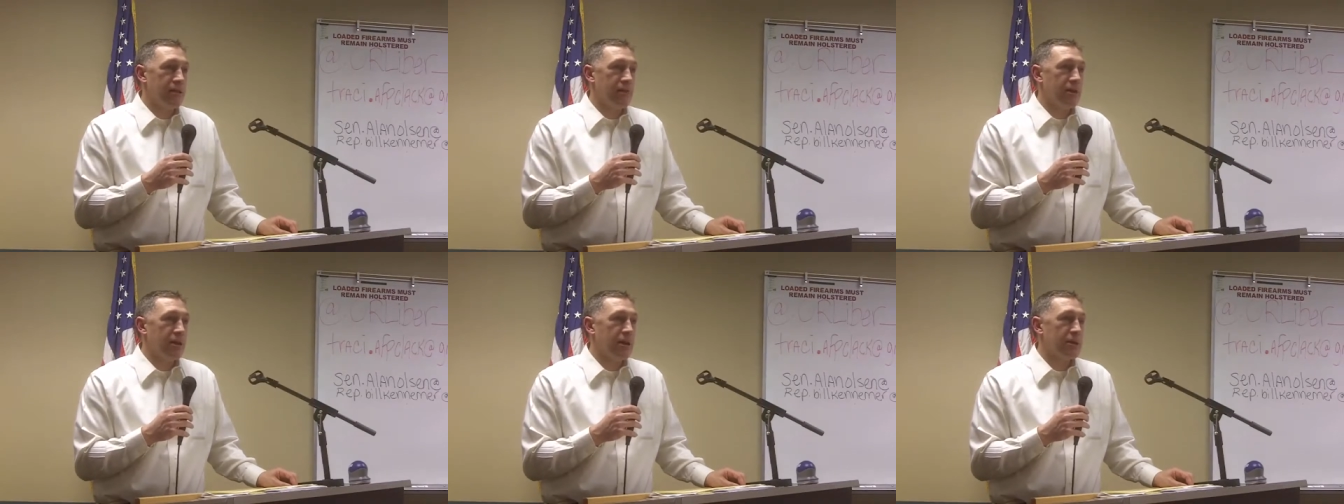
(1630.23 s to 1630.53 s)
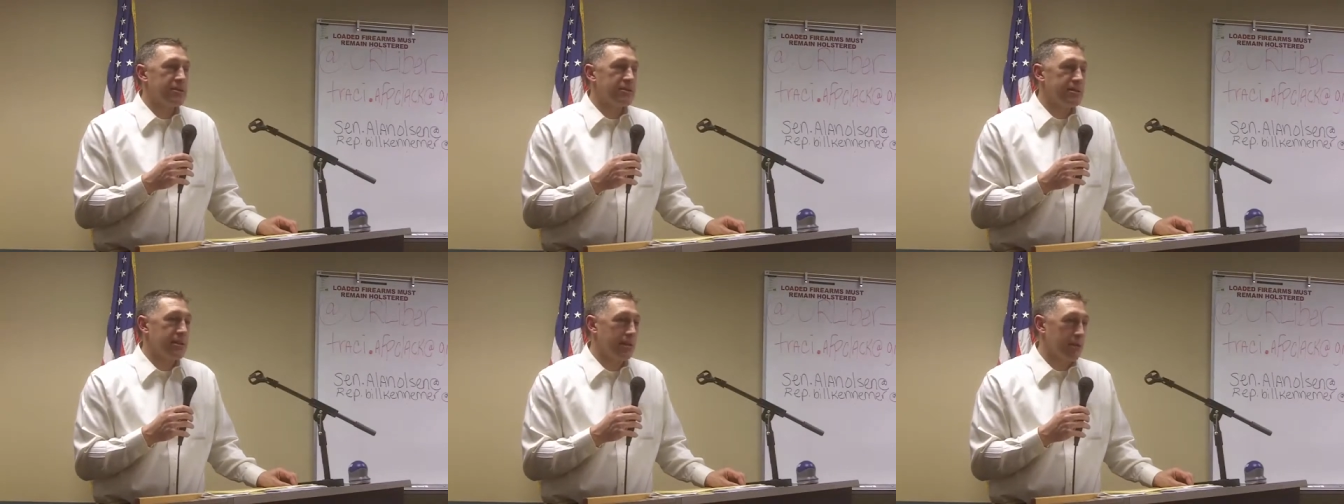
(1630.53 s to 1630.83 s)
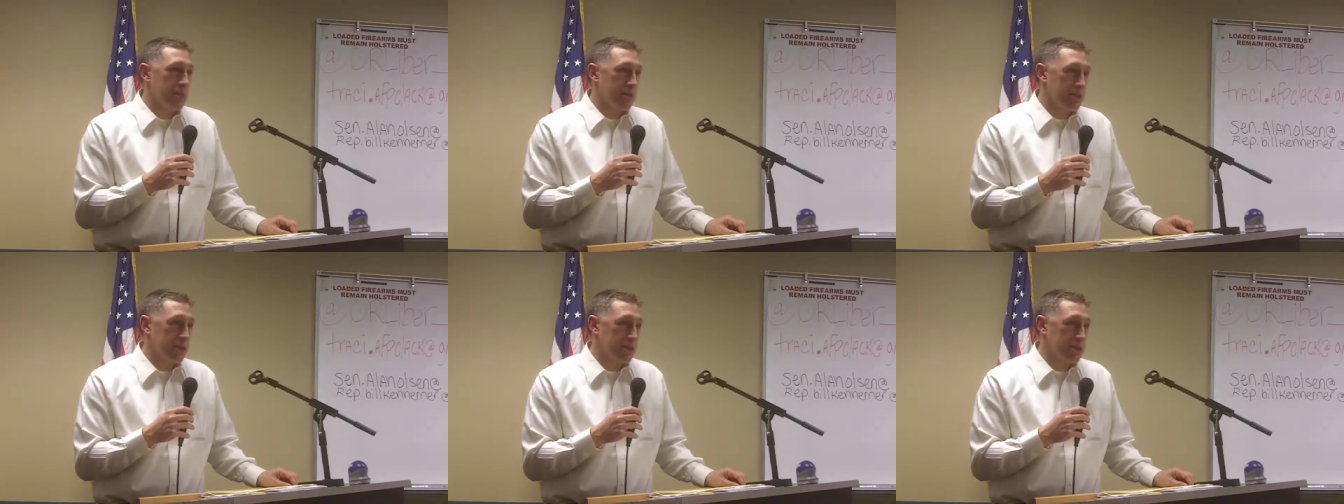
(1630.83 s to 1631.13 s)
even on
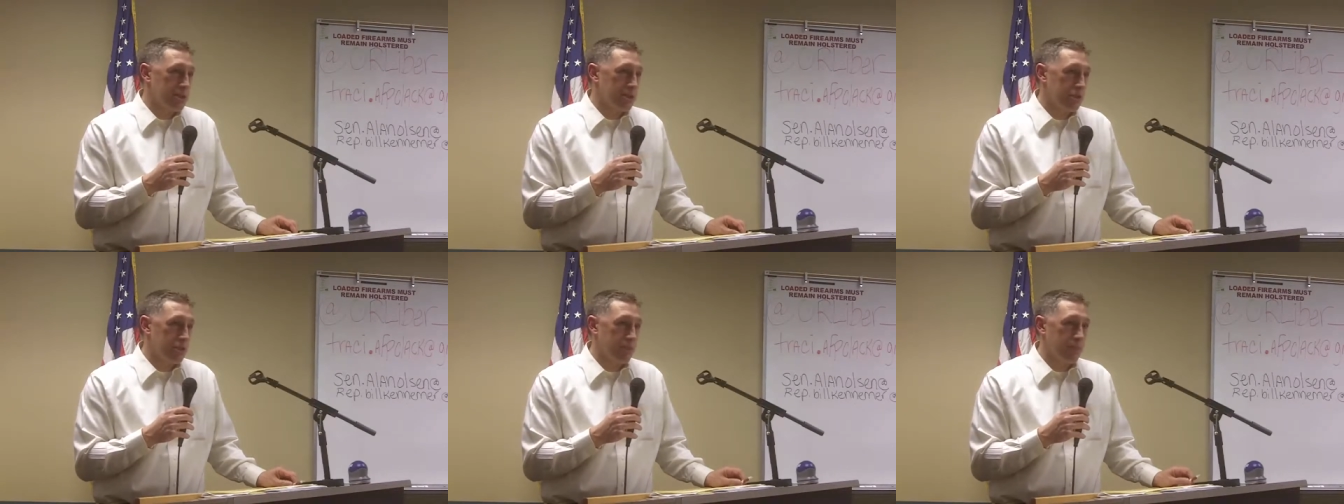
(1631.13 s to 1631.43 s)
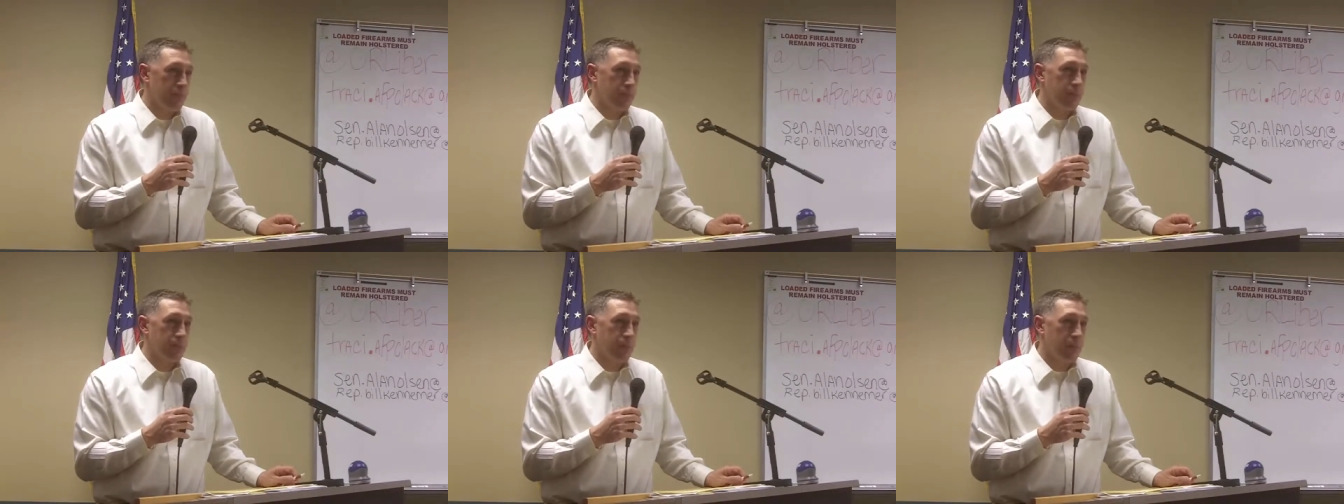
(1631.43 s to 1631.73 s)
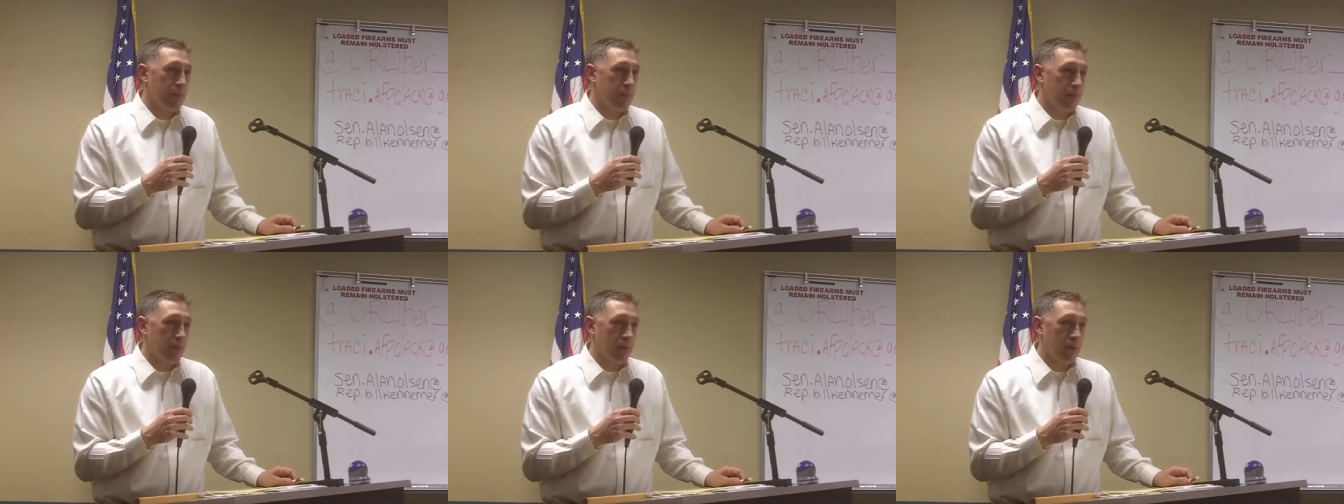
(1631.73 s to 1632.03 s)
single issue
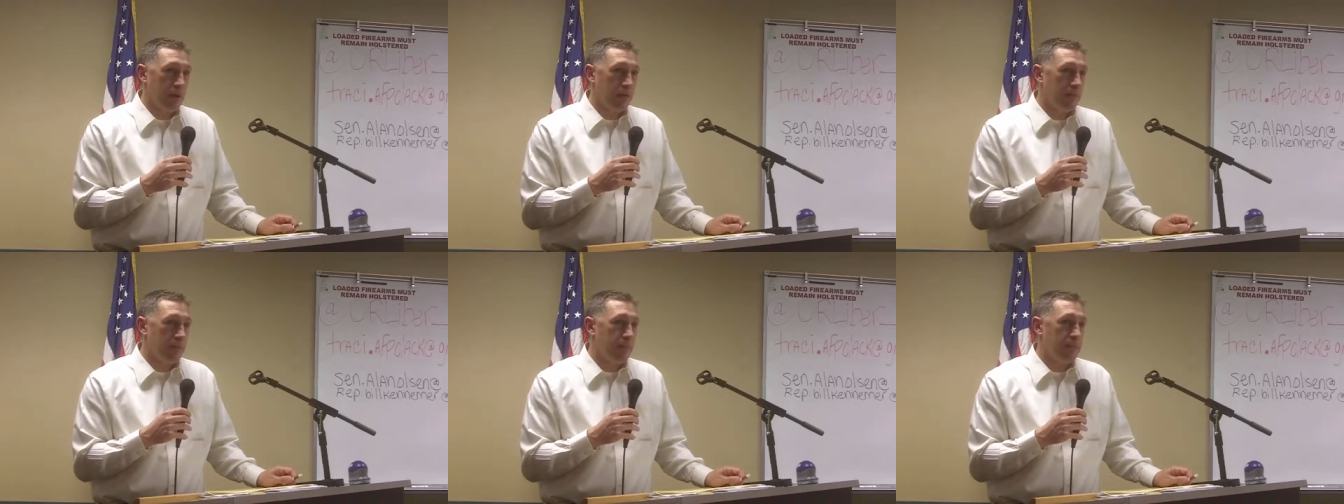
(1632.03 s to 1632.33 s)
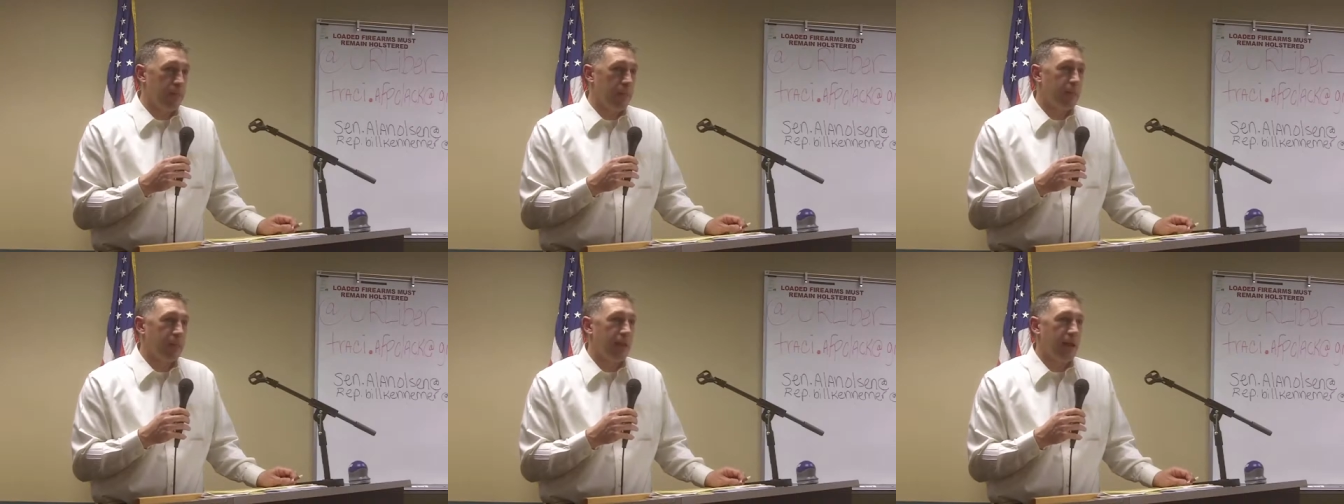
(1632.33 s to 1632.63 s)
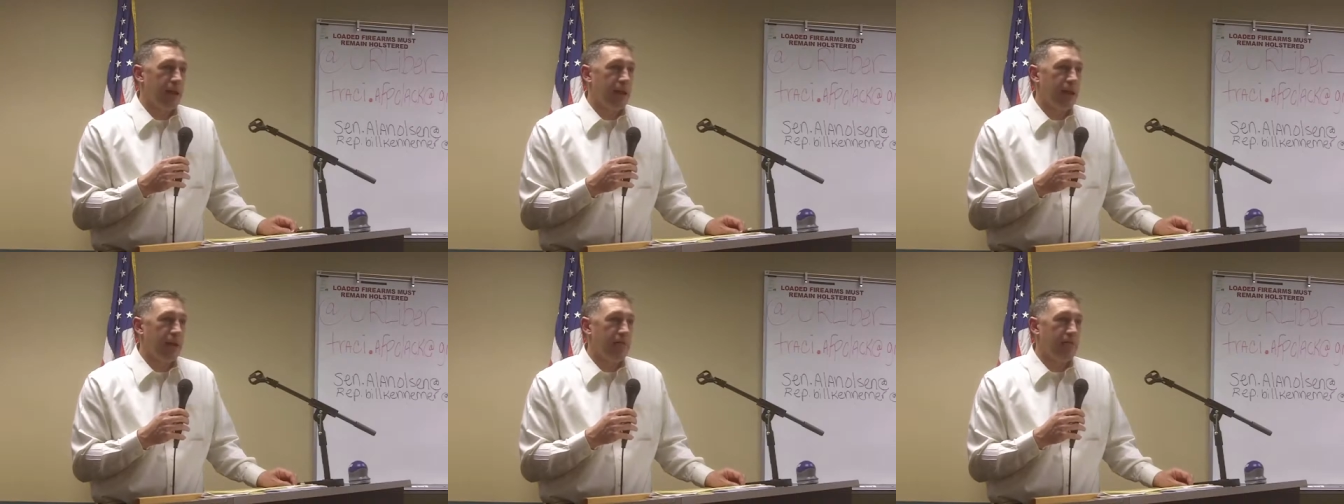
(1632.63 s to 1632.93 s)
people, even people
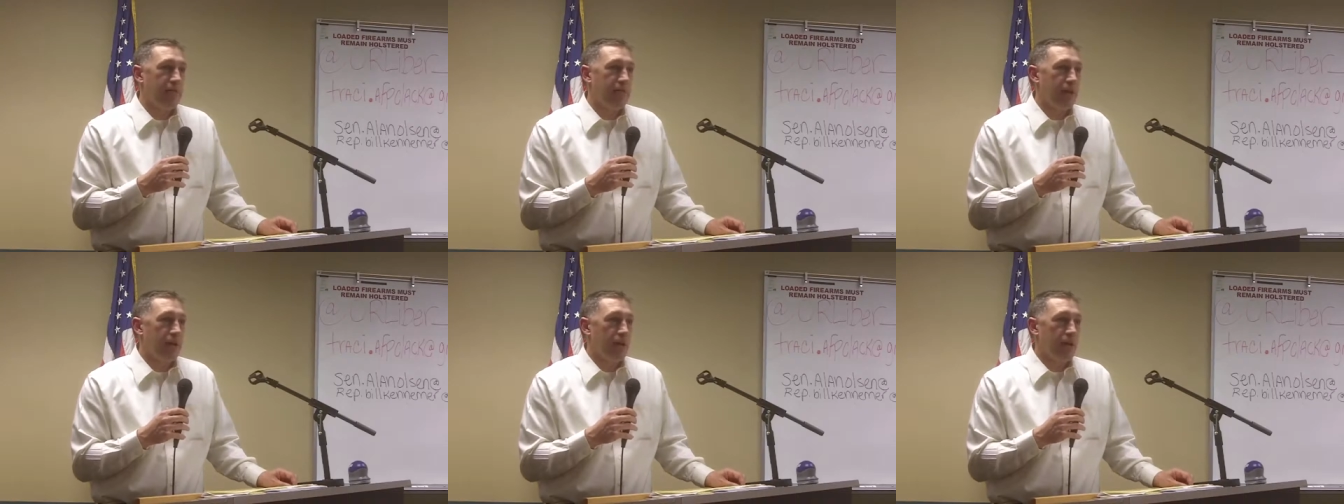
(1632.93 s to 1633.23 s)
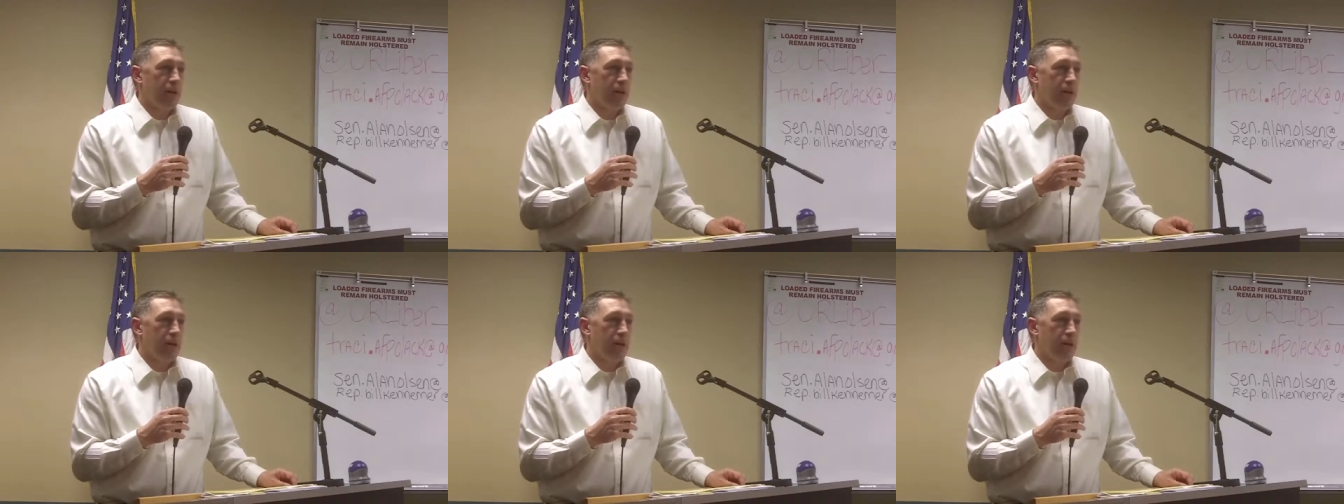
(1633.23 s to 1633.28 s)
that have,